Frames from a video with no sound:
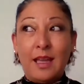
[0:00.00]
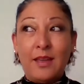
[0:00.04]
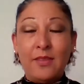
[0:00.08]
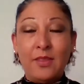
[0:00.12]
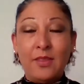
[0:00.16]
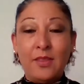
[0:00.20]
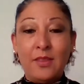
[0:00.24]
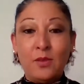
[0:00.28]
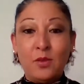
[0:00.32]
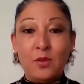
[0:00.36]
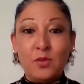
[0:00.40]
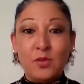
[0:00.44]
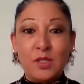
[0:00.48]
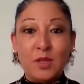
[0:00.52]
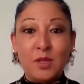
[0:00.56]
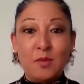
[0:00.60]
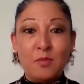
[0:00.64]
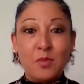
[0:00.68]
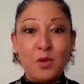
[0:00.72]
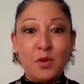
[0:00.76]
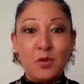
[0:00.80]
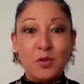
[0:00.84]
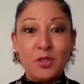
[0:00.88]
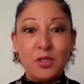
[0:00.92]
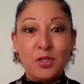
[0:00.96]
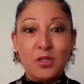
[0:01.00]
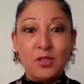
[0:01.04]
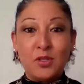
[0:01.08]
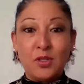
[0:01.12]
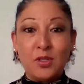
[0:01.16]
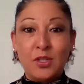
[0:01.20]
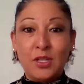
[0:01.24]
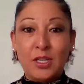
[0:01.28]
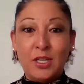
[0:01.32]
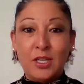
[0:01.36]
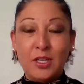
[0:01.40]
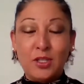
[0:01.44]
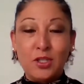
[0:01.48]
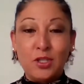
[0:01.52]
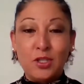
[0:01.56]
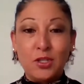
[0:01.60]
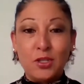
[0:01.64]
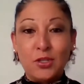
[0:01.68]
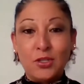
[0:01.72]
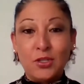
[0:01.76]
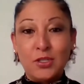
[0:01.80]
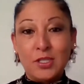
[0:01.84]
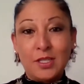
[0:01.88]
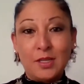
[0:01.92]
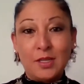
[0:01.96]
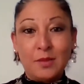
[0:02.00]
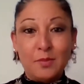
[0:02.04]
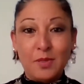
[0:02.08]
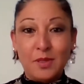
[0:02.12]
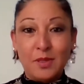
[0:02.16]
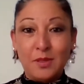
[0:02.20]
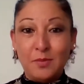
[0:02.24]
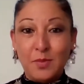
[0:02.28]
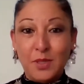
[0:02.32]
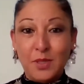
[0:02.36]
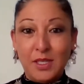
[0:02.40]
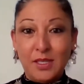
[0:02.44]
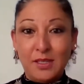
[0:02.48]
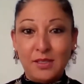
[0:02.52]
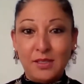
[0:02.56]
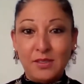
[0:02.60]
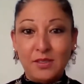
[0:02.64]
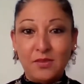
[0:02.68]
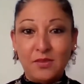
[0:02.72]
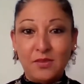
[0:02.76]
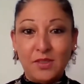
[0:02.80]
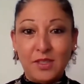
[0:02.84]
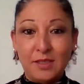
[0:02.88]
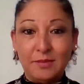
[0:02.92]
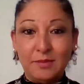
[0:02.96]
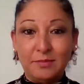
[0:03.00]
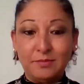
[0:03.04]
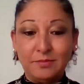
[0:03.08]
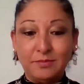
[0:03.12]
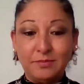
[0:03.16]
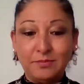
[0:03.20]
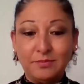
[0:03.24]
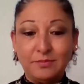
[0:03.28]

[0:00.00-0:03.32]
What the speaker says: and those emotions are getting churned up because of it.